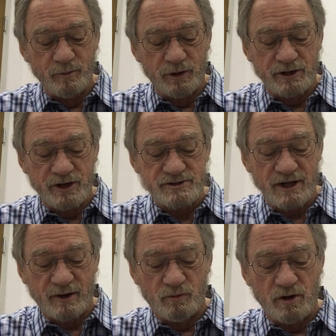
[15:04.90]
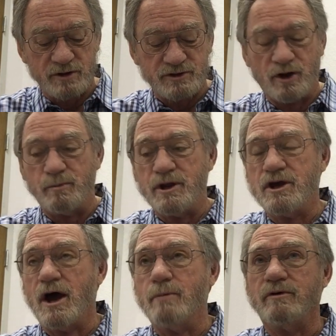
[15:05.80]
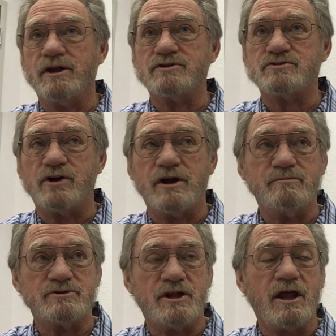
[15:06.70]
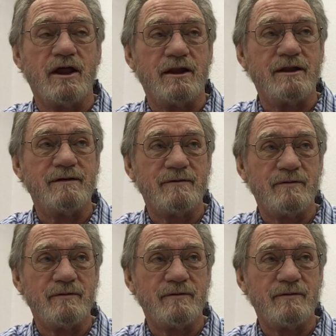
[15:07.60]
but they're like, what's going to become of his dreams then